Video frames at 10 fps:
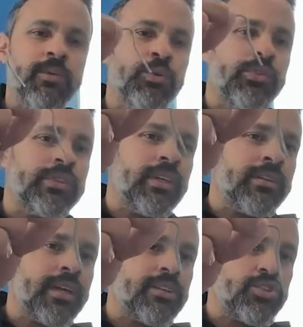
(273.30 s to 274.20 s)
it will stay
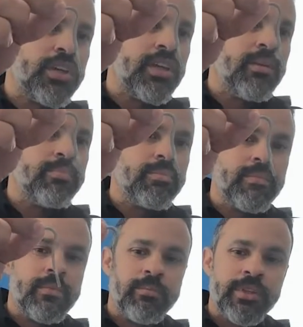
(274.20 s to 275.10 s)
on that shape.
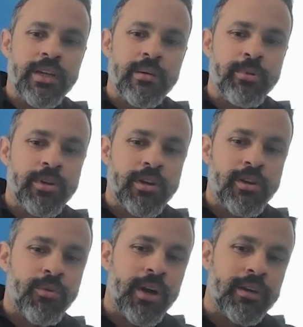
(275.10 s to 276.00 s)
Then I put it
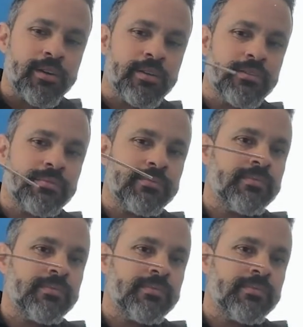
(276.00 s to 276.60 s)
in water.